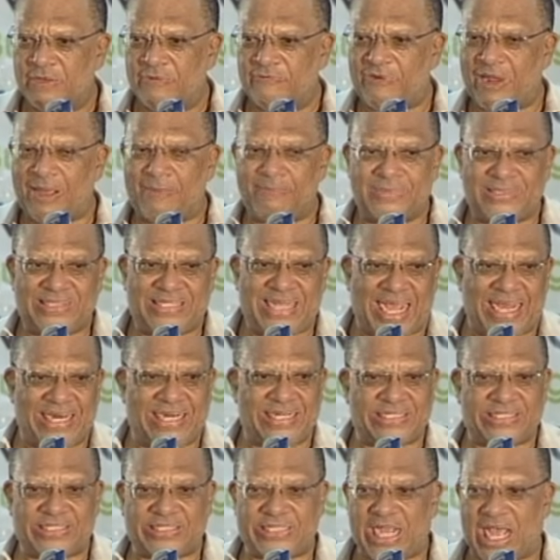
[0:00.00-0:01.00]
from
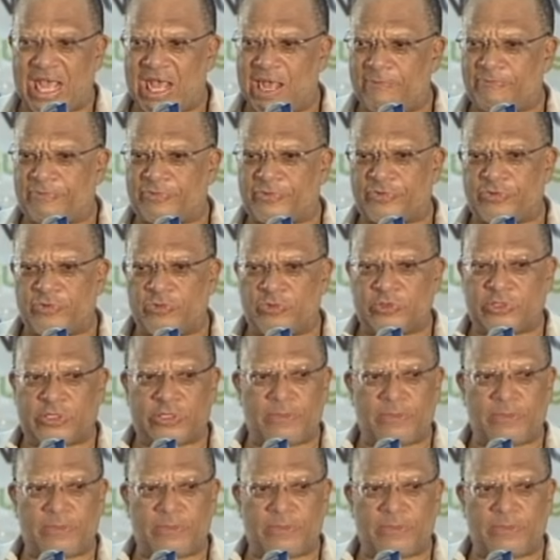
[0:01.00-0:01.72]
Daddy Sharp through